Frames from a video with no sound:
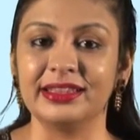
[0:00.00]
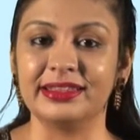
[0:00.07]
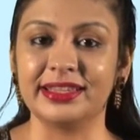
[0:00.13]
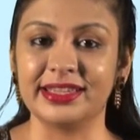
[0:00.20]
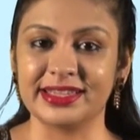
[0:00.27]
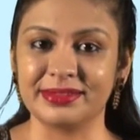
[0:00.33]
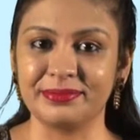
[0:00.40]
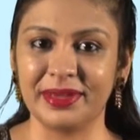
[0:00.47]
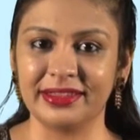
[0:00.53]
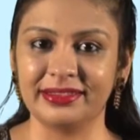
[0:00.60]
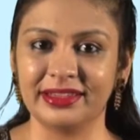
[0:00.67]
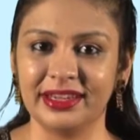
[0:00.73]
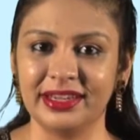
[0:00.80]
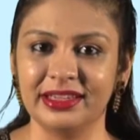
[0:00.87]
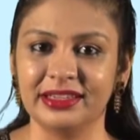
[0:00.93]
This
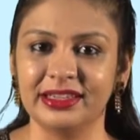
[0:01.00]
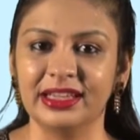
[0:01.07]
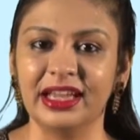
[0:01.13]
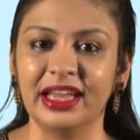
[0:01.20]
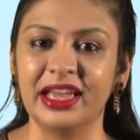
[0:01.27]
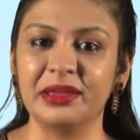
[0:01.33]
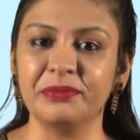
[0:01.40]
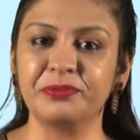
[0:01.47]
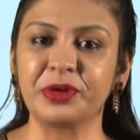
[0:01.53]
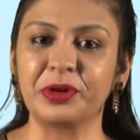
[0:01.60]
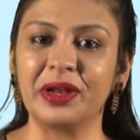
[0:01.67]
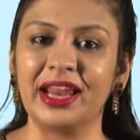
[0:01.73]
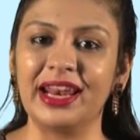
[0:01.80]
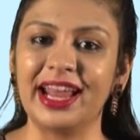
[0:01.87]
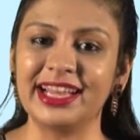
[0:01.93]
method
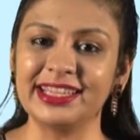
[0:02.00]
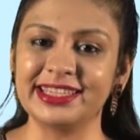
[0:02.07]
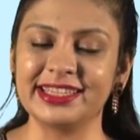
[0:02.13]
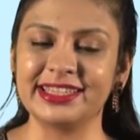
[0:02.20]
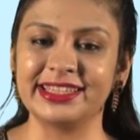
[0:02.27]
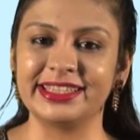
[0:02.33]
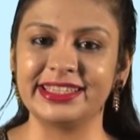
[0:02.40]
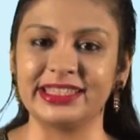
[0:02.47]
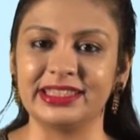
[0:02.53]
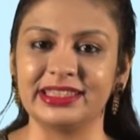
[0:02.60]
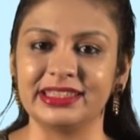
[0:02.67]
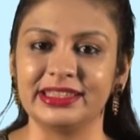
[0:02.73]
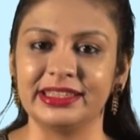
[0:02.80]
improved elasticity